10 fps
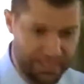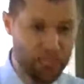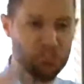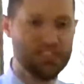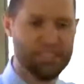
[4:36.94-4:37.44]

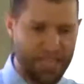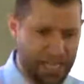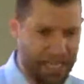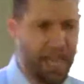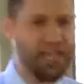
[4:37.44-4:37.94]
teaches
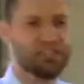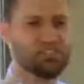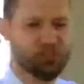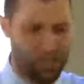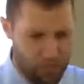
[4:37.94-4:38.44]

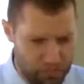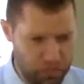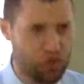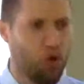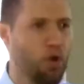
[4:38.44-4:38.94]
against
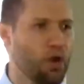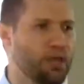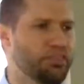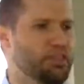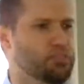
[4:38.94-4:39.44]
the law
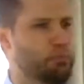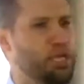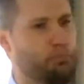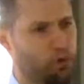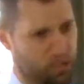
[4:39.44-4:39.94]
and this
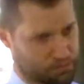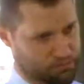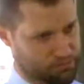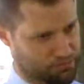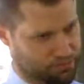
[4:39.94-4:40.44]
people."